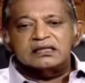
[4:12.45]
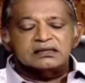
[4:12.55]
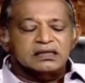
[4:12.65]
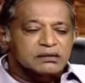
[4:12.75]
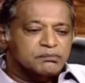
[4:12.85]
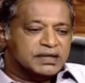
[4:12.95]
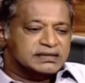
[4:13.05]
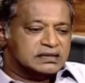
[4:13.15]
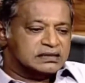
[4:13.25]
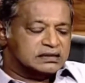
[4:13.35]
the
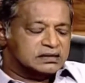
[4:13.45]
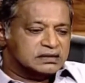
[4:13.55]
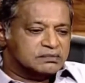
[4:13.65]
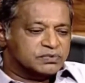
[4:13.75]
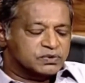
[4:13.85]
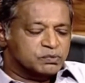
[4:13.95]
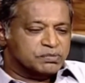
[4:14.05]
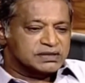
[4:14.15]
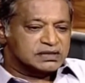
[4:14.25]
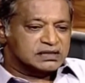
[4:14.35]
president is the new
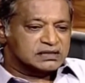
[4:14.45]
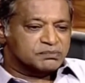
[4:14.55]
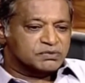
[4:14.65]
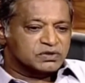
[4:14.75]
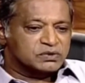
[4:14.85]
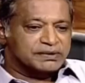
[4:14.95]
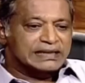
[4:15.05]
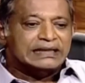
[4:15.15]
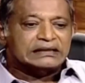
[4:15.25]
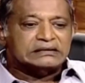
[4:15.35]
president is supposed to be
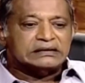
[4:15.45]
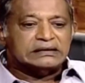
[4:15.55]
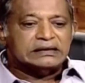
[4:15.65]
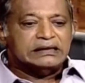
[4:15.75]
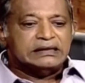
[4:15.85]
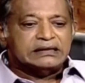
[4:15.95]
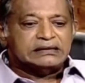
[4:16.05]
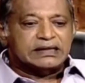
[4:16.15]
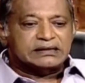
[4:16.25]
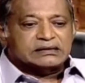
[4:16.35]
elected, mm.
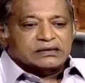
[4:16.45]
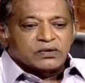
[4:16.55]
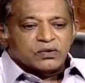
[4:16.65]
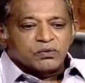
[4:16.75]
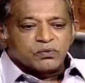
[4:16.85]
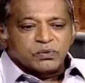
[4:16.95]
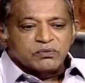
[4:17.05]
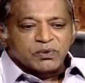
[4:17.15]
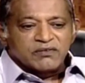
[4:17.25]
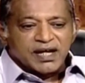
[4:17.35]
that, you know, we
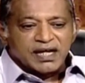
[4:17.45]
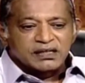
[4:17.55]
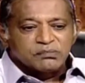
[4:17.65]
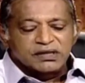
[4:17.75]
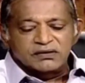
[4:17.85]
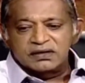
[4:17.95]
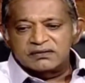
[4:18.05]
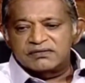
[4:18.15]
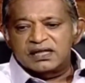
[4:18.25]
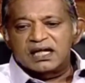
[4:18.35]
would have had a period
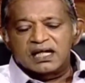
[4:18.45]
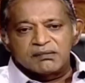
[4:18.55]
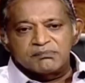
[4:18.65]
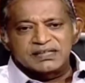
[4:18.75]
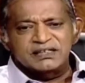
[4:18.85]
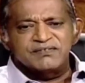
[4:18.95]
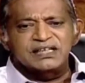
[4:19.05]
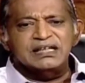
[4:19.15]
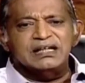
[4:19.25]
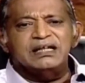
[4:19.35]
of calm. But it's
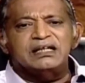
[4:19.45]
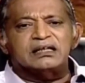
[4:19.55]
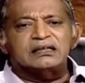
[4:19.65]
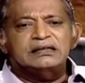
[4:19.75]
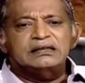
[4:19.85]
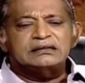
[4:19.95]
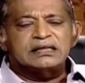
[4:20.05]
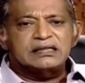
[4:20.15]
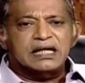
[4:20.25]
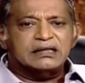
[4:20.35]
very clear
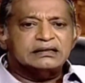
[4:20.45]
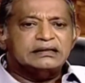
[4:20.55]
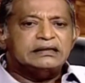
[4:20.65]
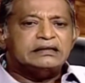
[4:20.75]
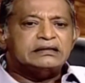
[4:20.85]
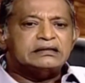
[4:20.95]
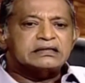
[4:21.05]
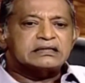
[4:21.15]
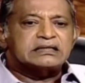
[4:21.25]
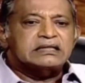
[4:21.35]
that the Aragalaya
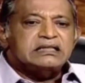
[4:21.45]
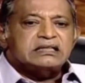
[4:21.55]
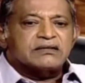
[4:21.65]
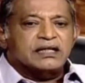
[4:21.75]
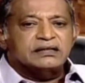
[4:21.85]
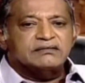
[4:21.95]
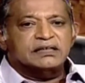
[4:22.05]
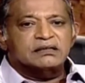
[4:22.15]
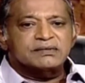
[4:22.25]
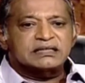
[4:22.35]
sees Ranil
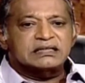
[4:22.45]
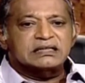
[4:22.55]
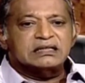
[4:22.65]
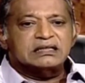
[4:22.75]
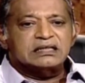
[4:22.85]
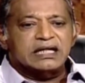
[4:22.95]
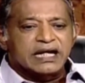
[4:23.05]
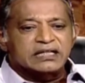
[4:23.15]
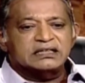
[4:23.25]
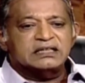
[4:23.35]
Wickremesinghe
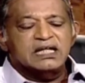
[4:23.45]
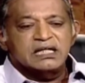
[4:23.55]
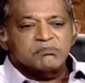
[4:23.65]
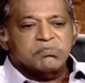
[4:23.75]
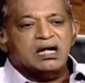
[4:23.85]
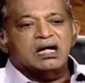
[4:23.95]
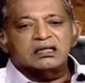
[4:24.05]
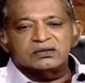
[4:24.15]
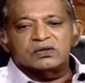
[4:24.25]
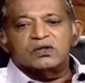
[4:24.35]
as
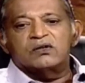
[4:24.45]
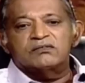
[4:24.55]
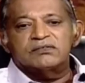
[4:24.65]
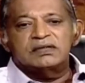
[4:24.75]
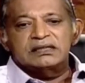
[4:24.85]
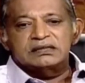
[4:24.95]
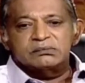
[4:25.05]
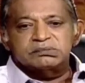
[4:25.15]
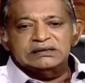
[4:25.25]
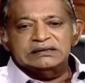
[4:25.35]
part of
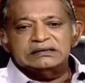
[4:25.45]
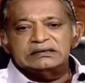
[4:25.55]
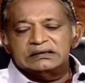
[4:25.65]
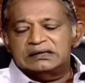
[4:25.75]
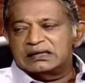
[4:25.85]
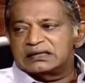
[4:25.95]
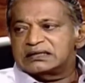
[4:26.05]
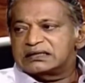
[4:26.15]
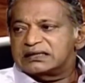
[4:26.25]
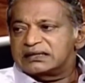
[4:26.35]
the political class
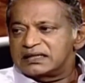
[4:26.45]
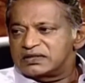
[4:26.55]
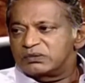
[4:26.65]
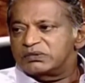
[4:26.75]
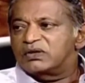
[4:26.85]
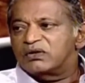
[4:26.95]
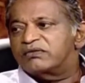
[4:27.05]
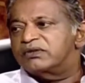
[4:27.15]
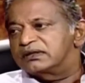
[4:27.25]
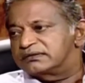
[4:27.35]
that has to be got
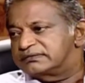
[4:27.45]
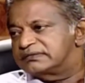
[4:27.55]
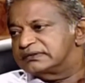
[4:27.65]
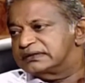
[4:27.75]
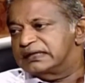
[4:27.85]
rid of. Mm.